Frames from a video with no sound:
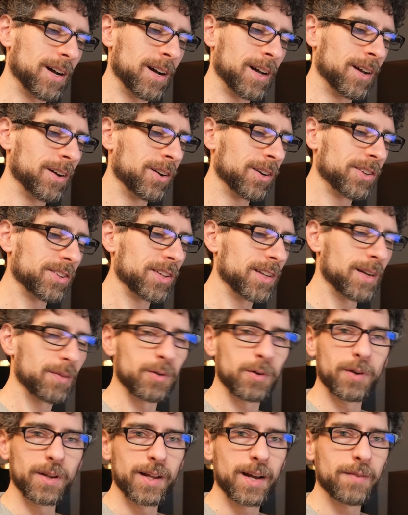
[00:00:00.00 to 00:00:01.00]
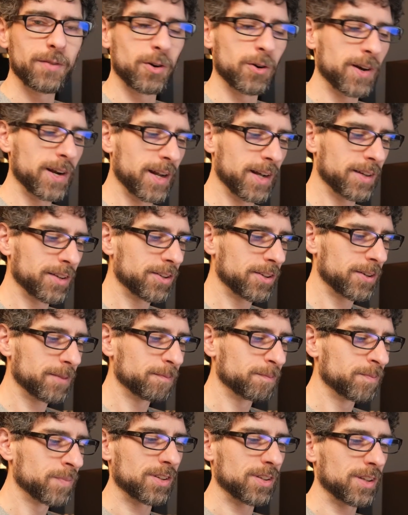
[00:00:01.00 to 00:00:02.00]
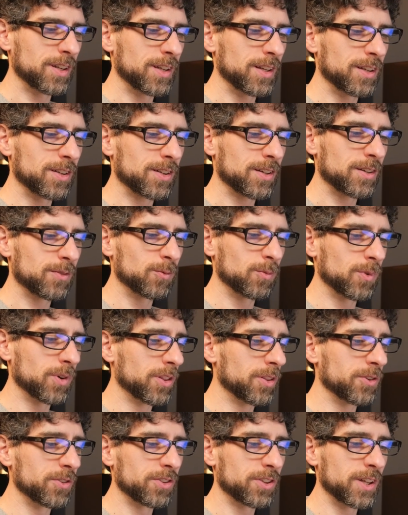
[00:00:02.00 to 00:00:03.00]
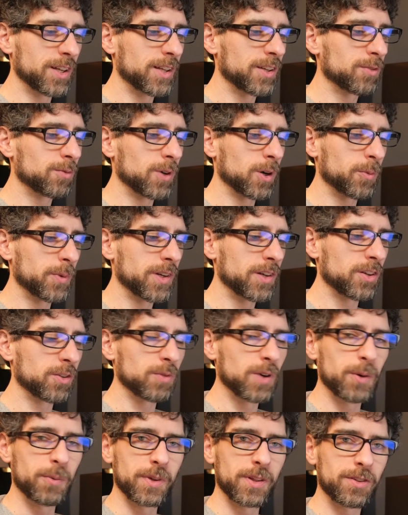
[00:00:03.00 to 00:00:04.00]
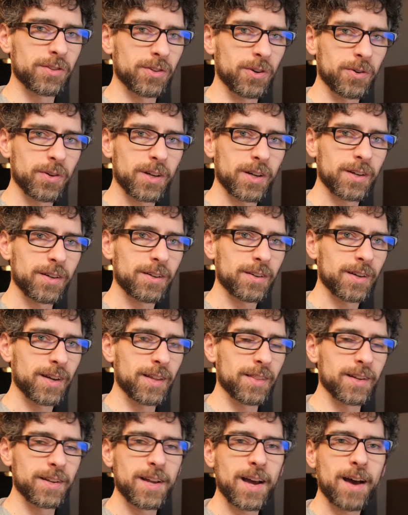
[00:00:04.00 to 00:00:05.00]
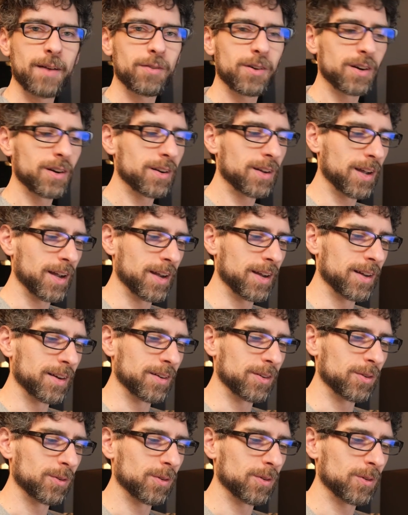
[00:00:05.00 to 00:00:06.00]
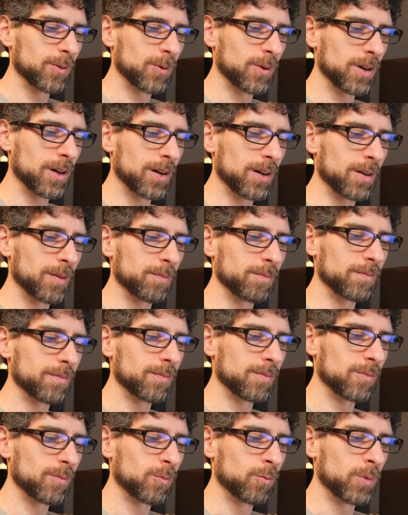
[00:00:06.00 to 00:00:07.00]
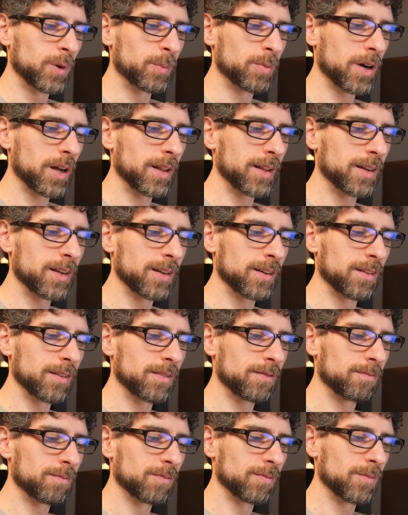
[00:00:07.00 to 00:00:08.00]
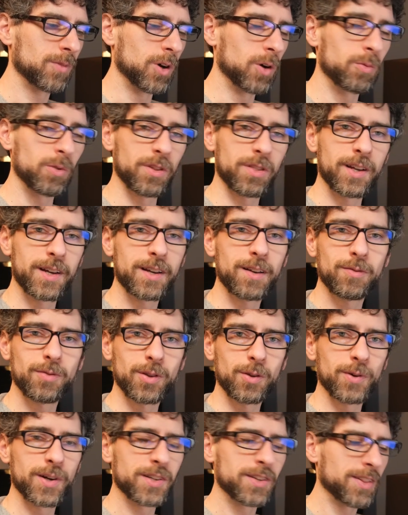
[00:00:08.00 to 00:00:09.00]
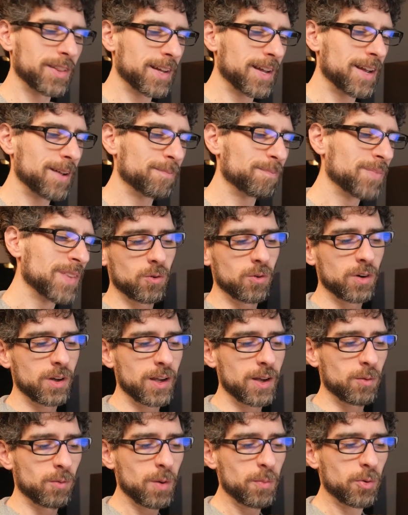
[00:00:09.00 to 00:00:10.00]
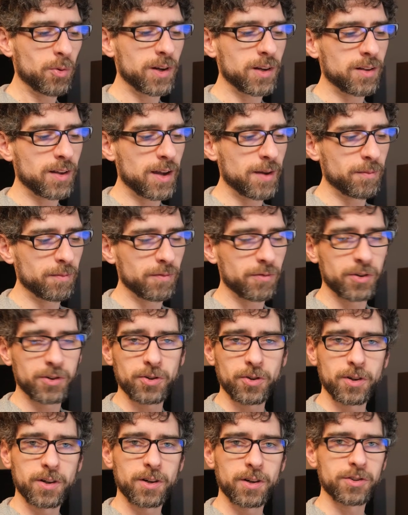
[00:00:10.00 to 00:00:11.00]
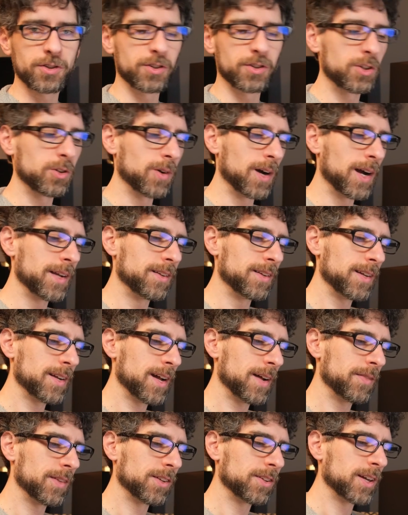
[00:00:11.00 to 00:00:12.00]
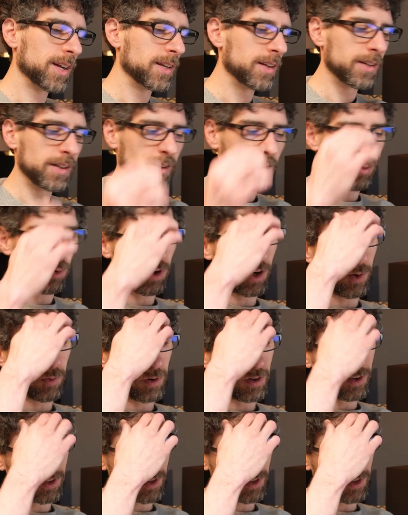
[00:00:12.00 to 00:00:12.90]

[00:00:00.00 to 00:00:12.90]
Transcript: honestly never really have a great answer. It's one of those things where we just went with soda in the tavern, and we probably didn't overthink it for the rest of the game. At one point in time for Soda Dungeon 2, I did have this idea where I wanted to